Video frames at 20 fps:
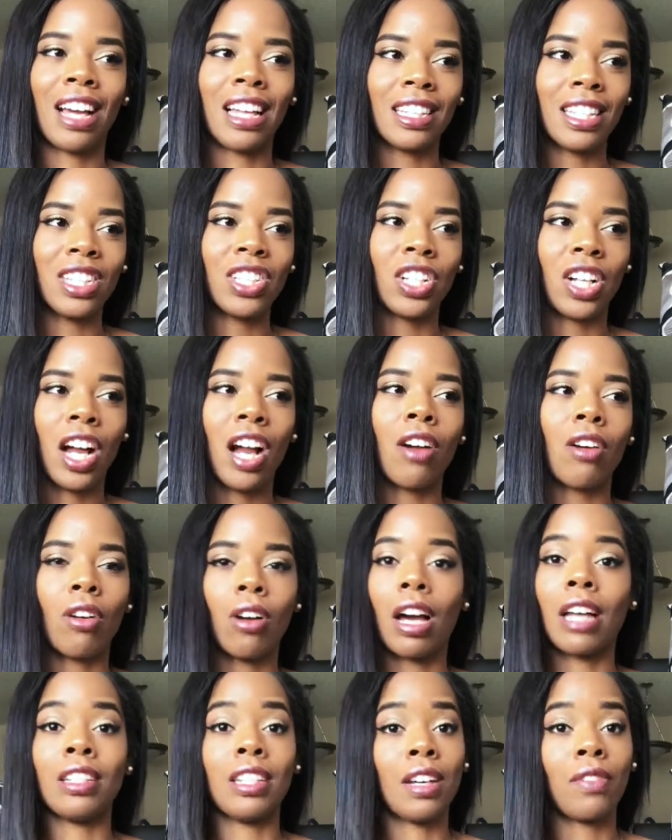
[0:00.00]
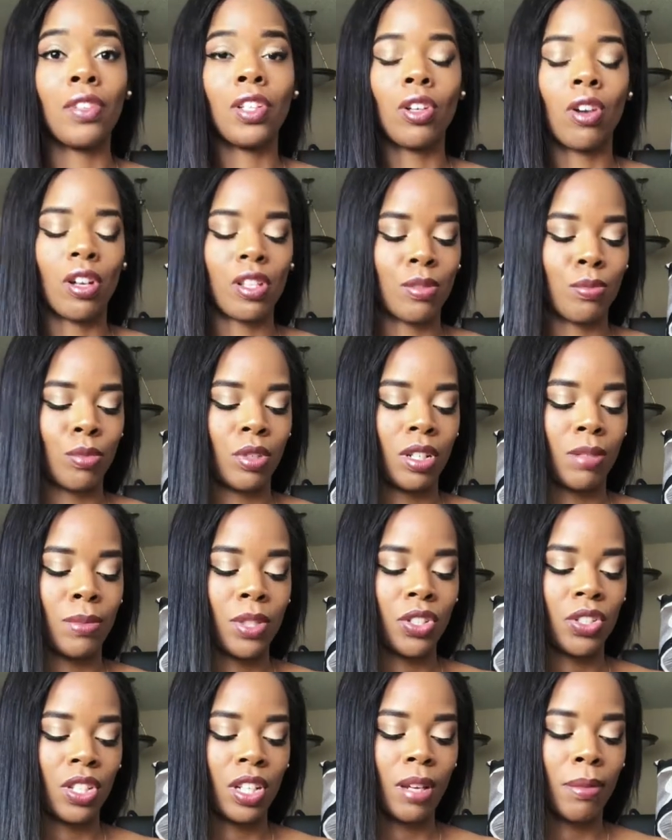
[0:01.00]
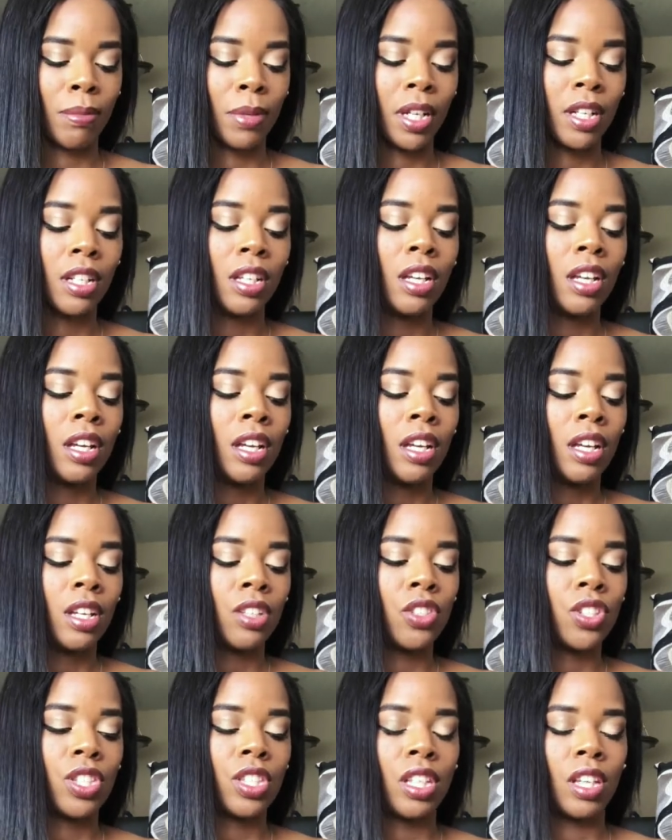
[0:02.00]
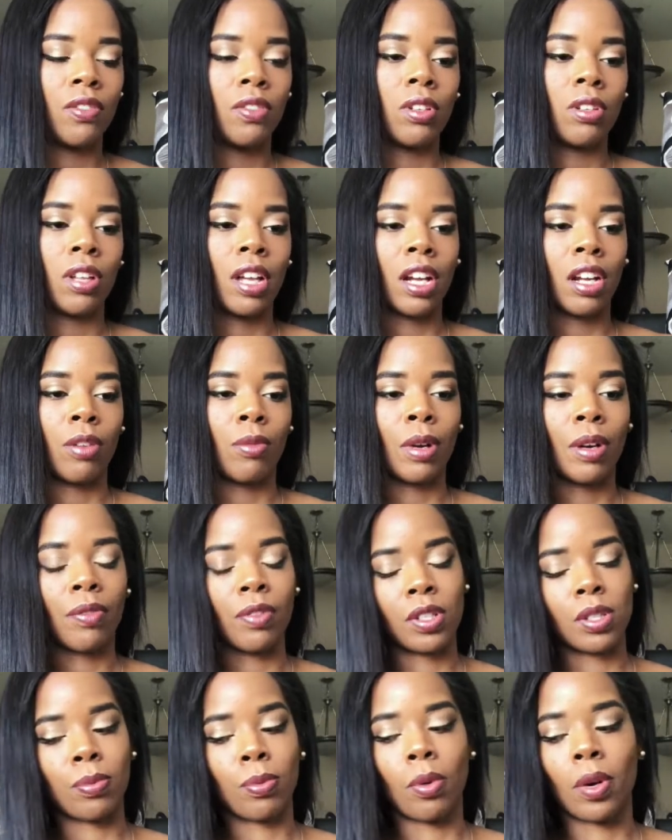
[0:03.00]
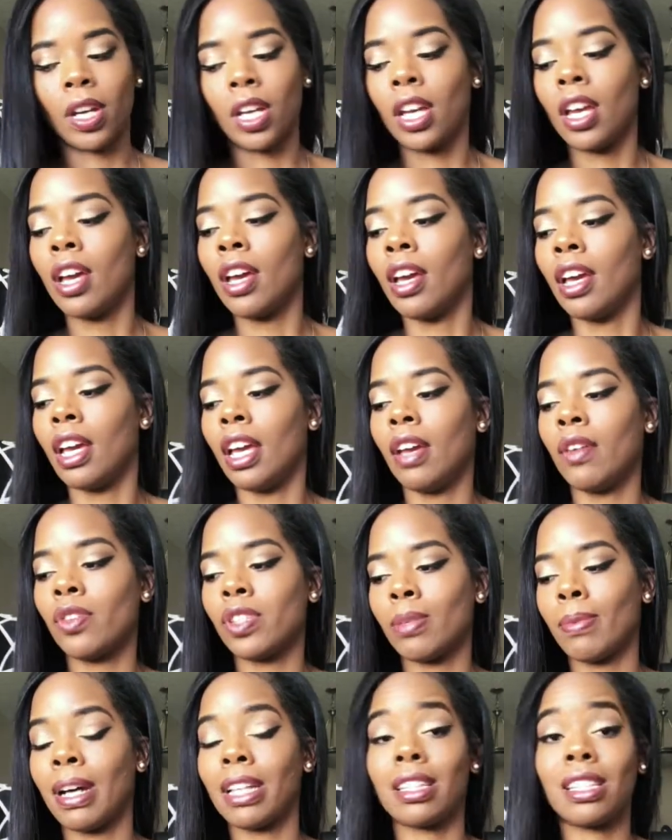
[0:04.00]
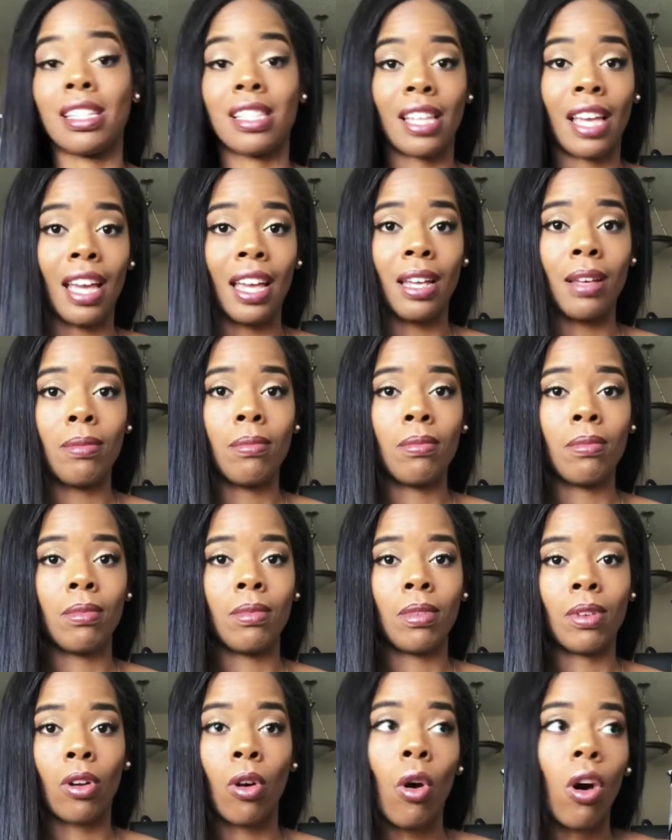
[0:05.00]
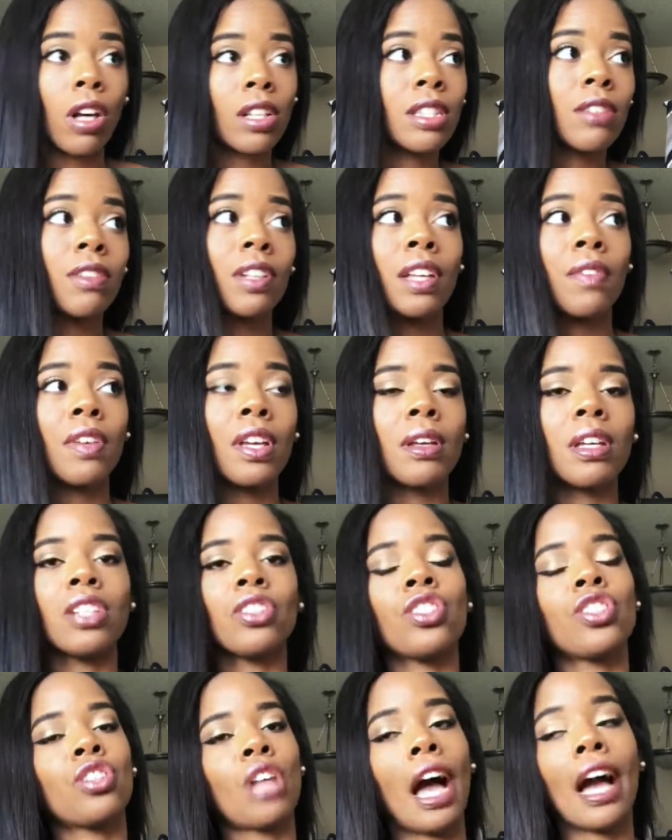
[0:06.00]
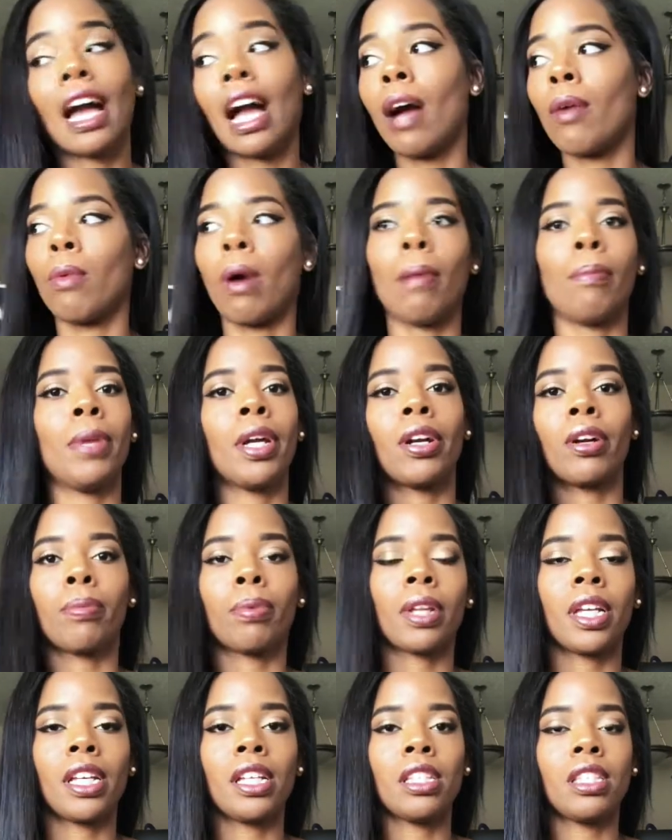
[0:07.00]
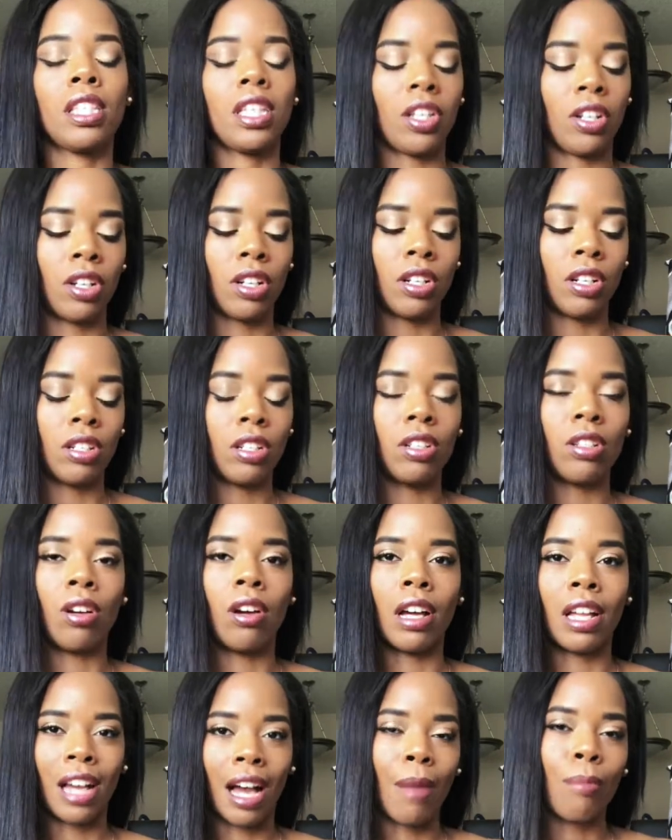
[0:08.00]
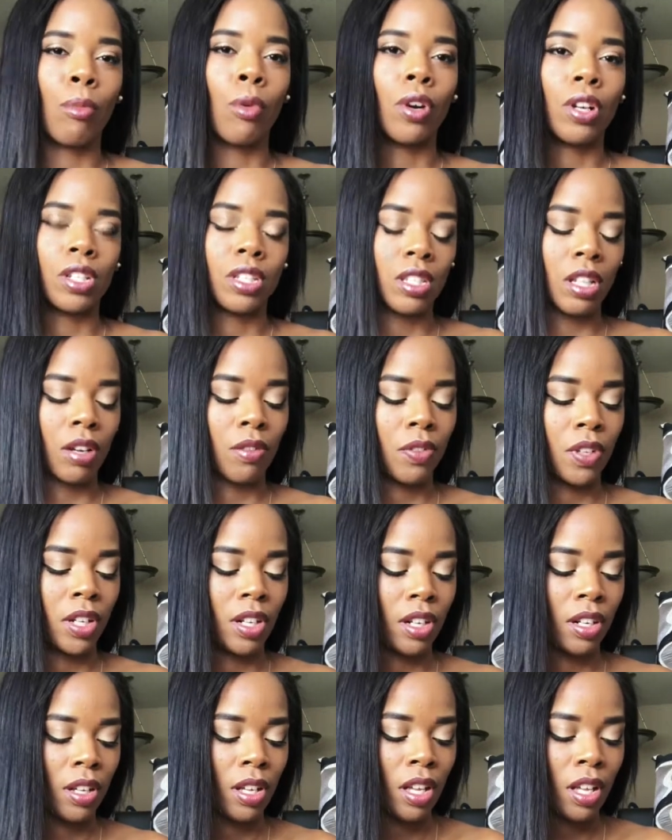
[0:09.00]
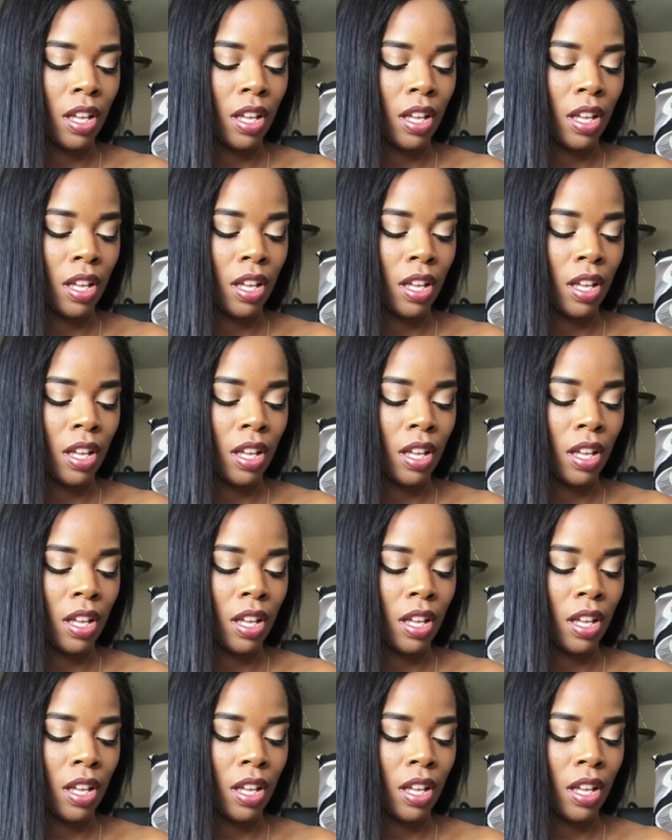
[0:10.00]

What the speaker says: I think Chicago definitely costs more than Michigan, but just to give you like a reference point, it was about the same cost of living. It's just I got a bigger place here. You know, I got more stuff here.